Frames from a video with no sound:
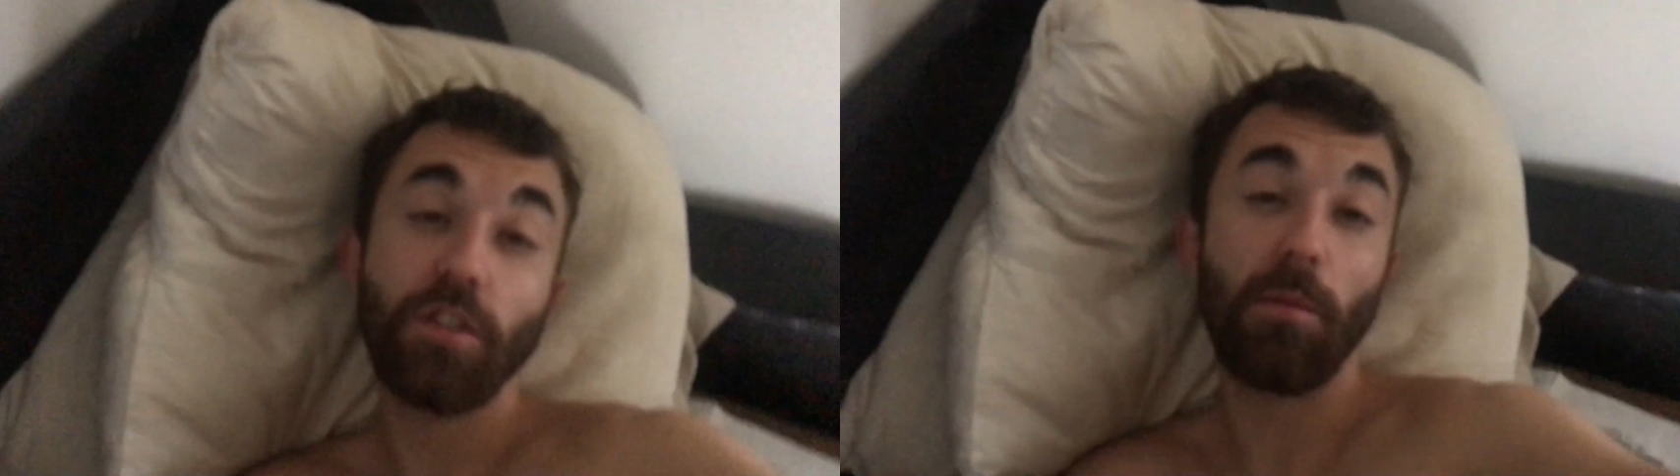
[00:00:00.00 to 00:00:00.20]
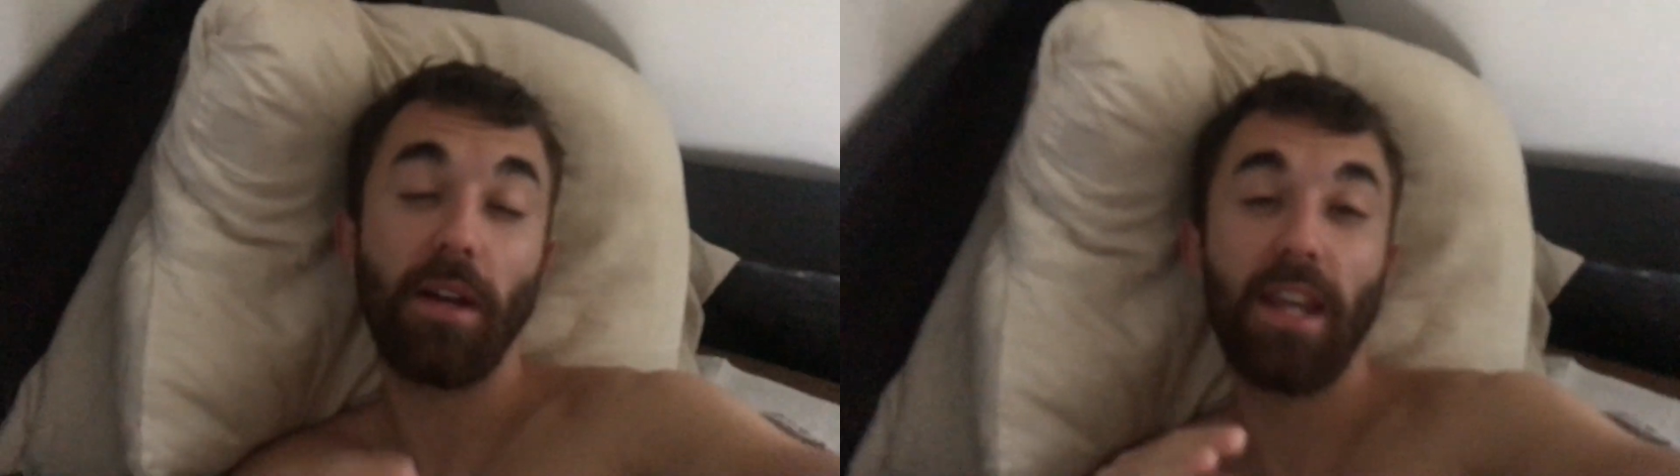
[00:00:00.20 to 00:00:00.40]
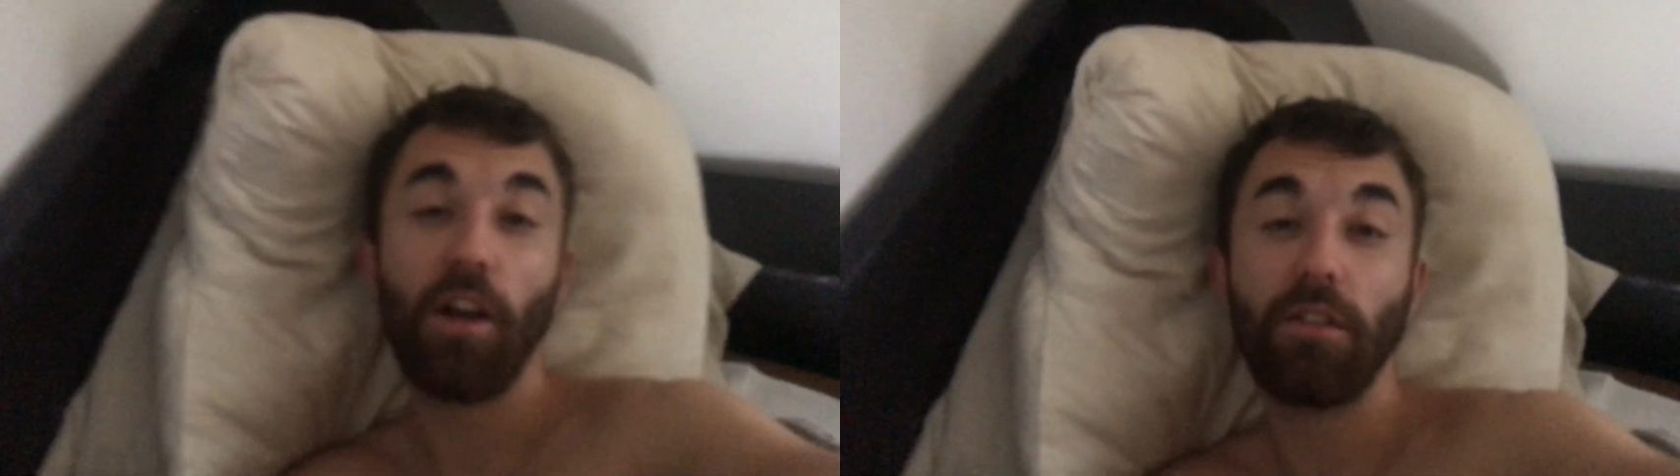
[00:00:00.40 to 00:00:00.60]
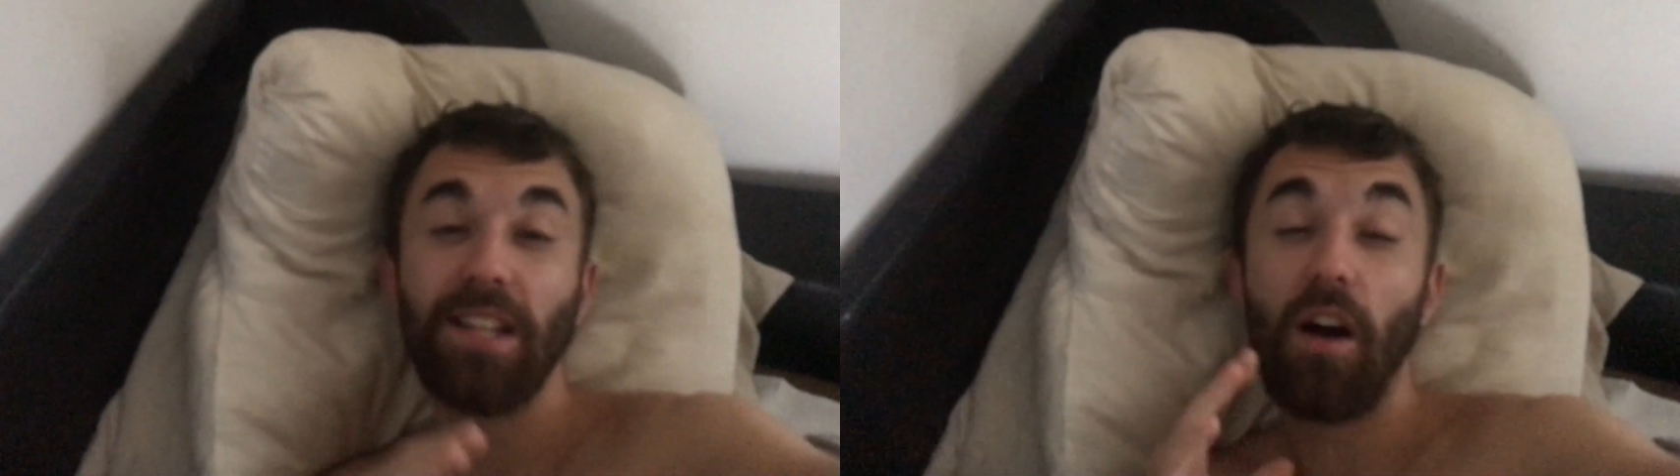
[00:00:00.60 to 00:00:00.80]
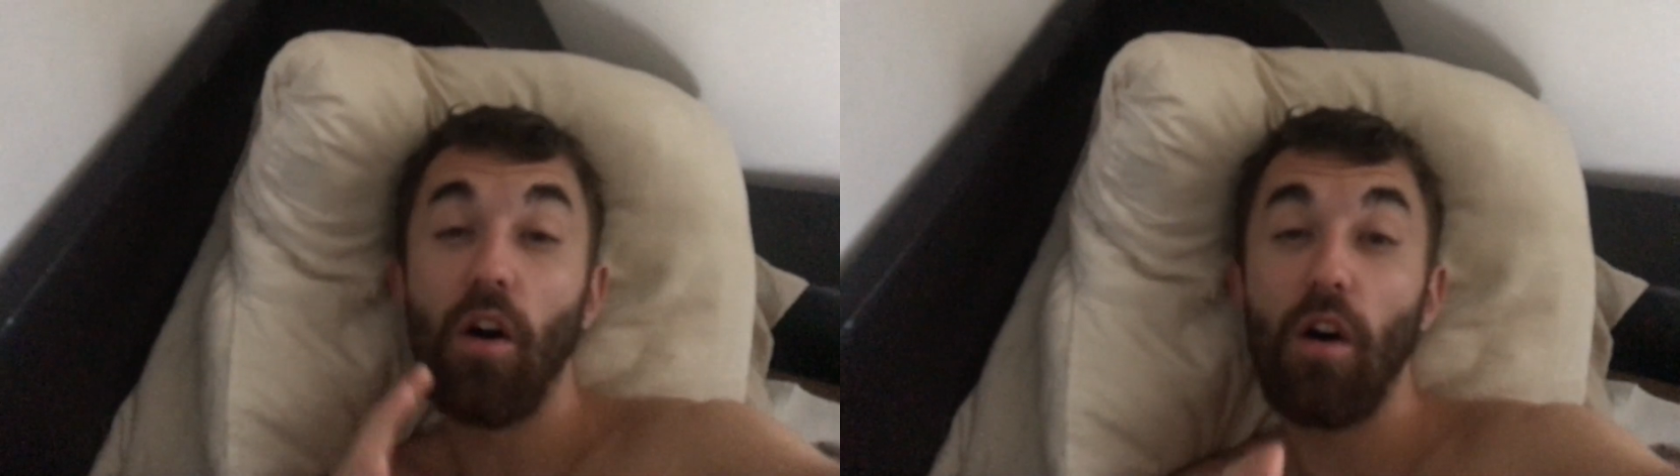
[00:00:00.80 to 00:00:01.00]
So my kickoff's
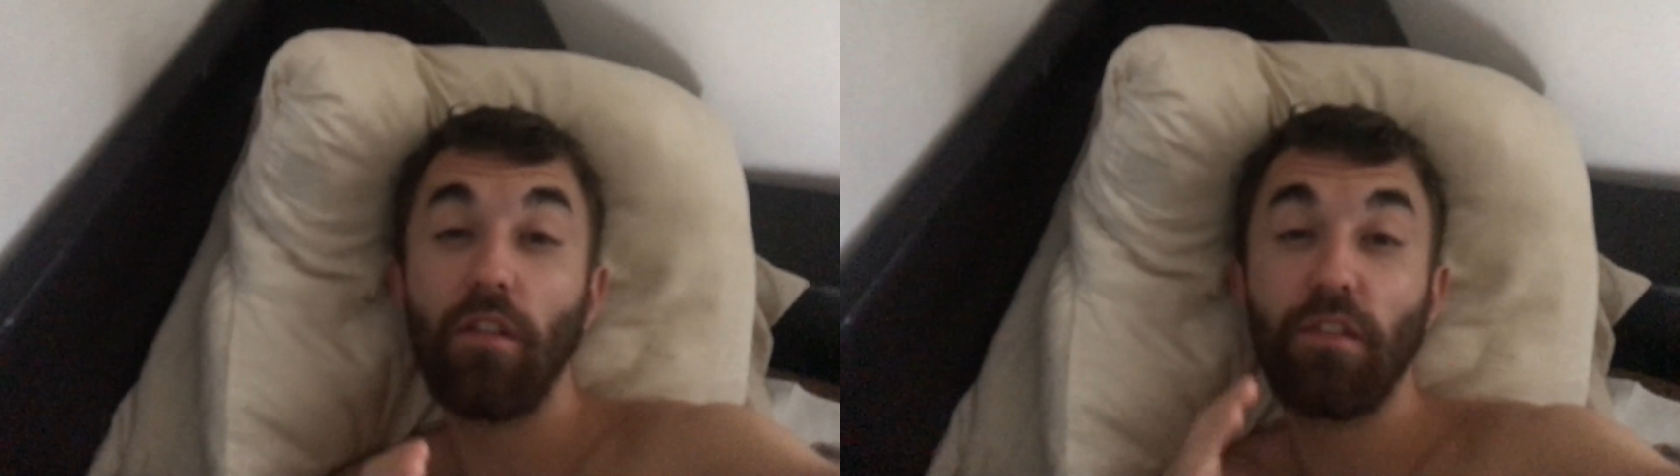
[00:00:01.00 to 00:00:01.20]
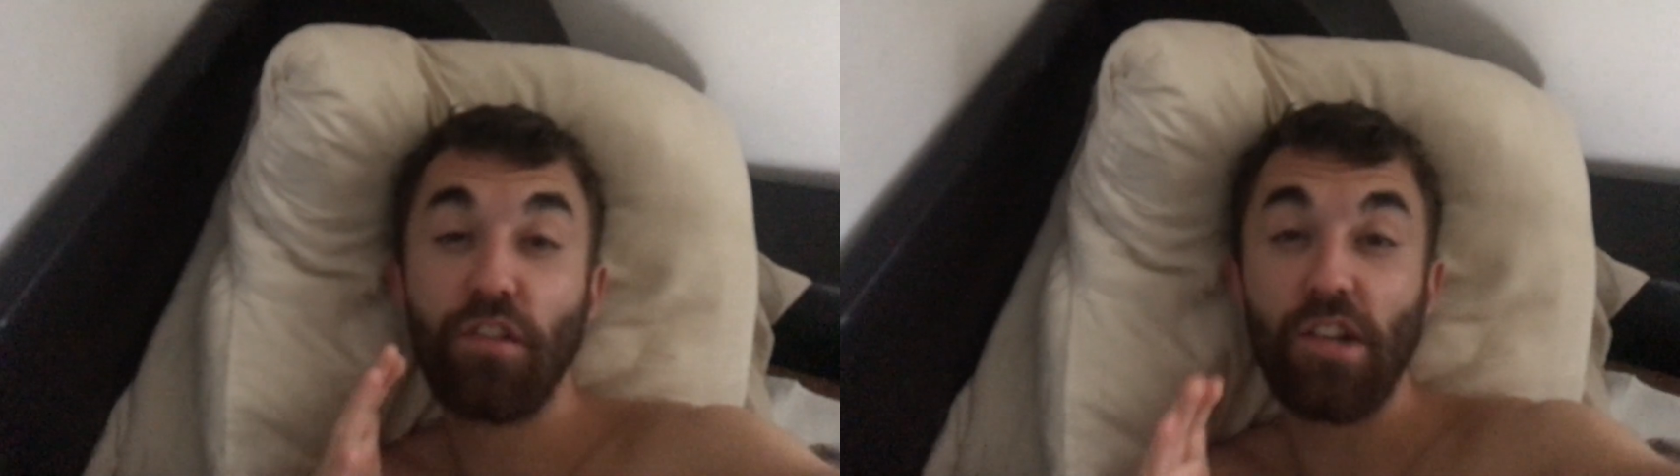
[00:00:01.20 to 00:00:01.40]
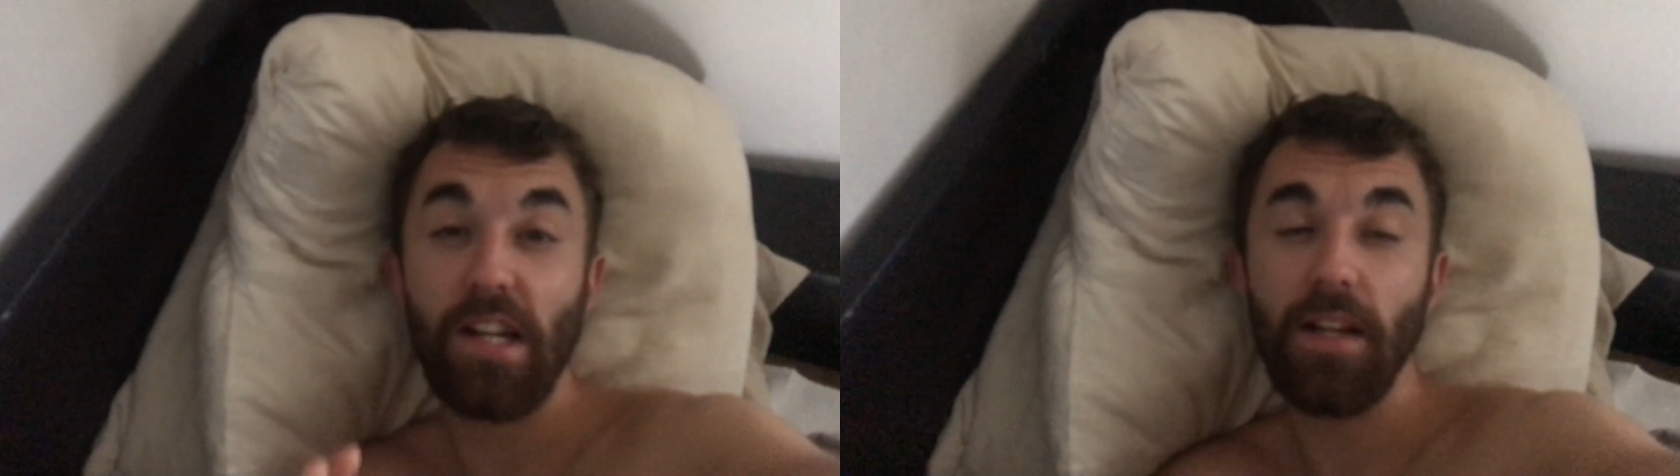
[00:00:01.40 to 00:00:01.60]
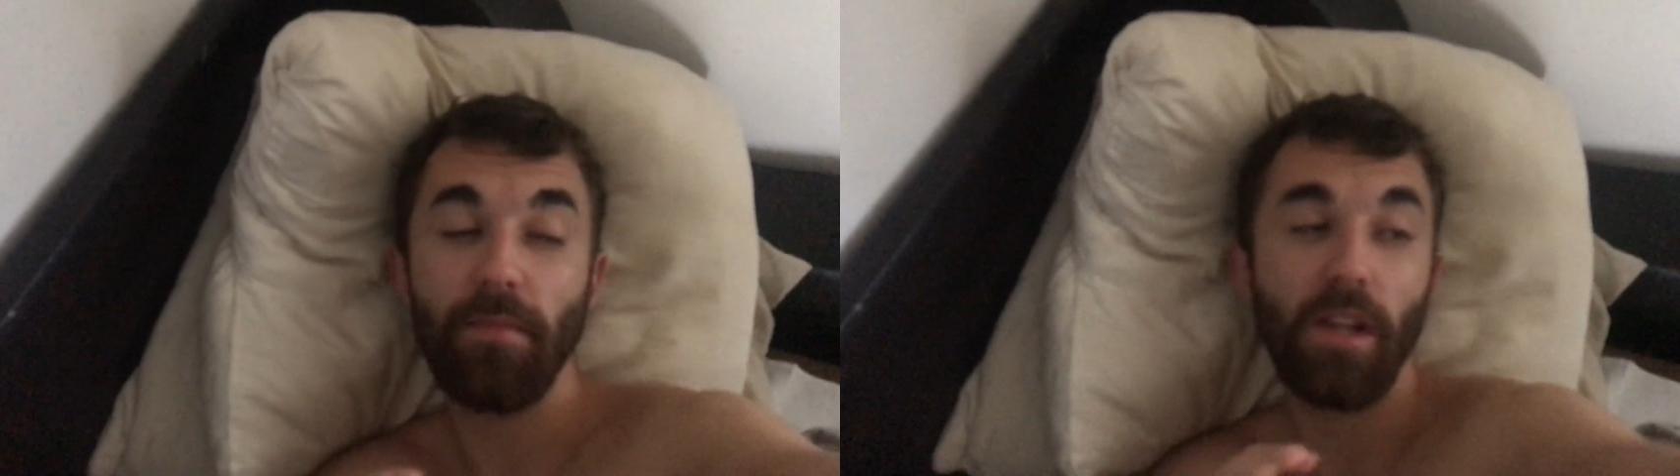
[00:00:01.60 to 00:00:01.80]
at half three,